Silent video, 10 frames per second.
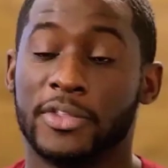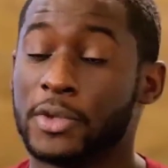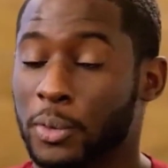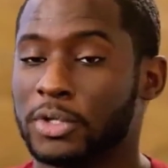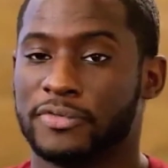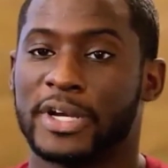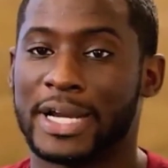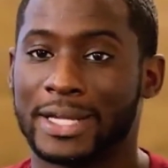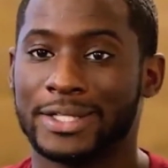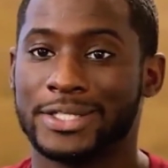In the world of
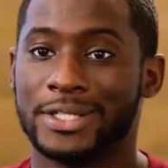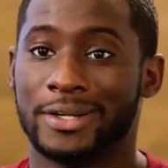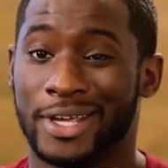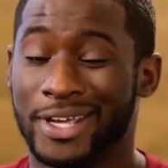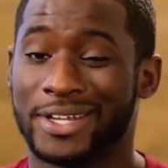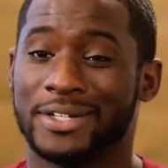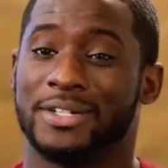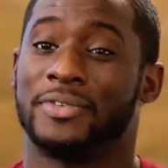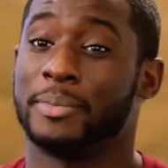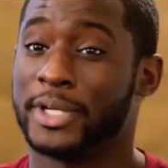technology, and
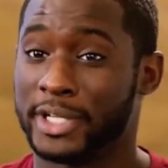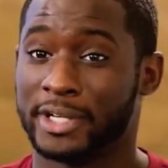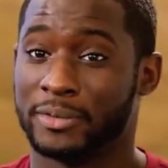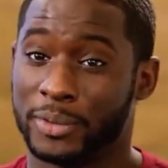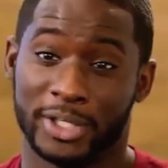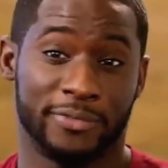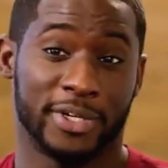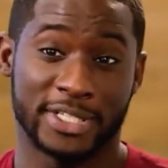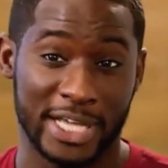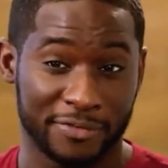if I'm getting really
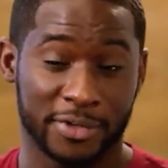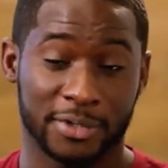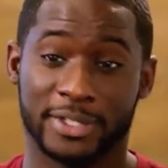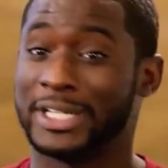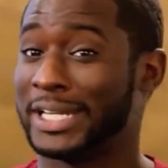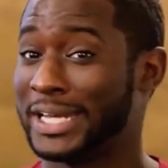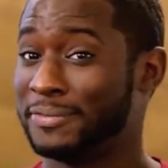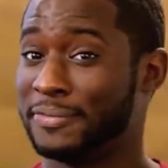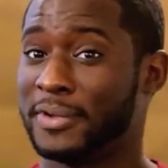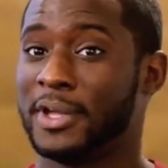philosophical in
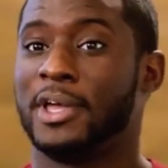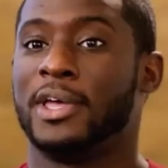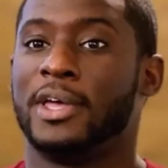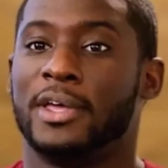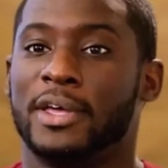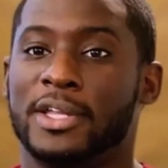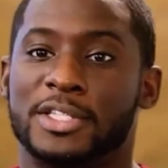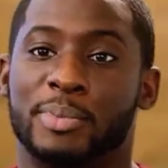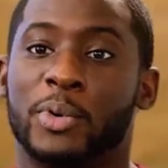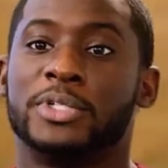life, it is
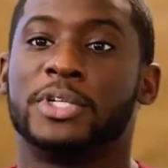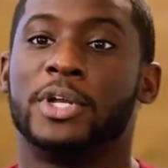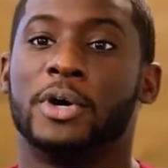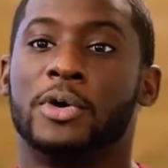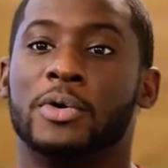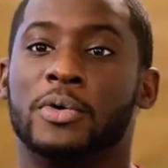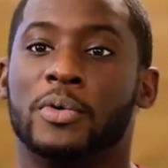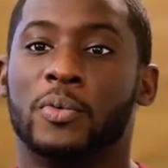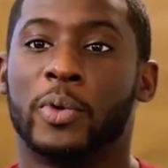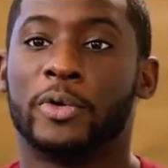important to know
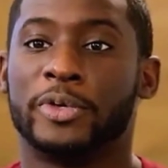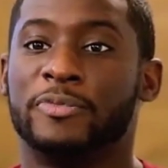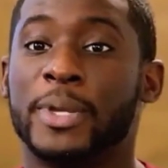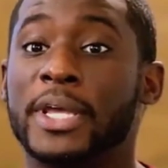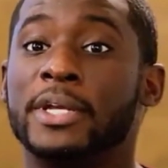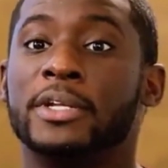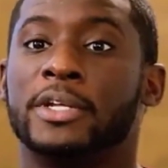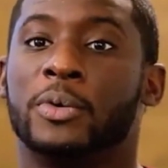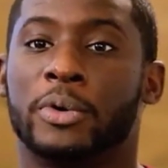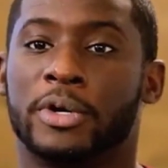where we've been
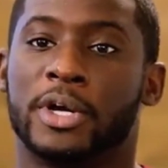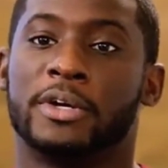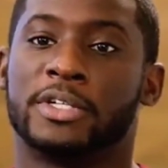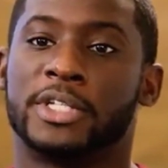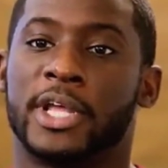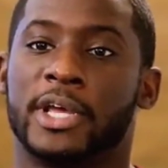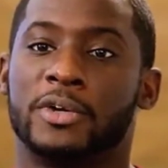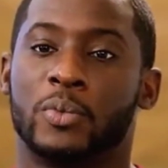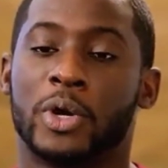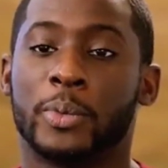in order to
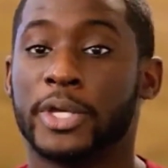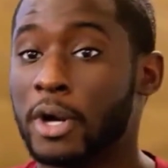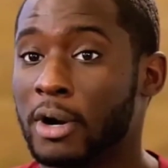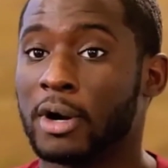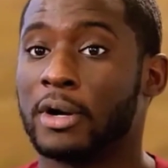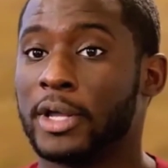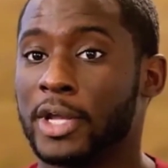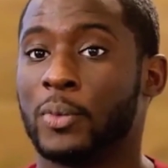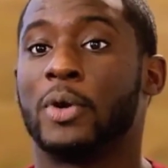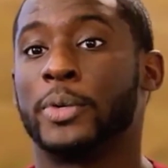understand where we are
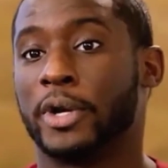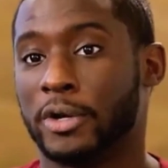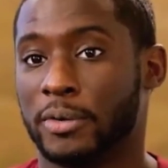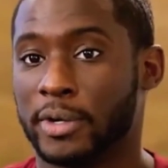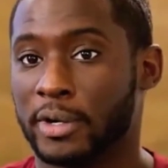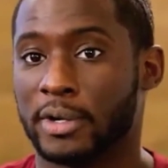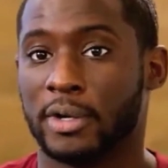and where we are going.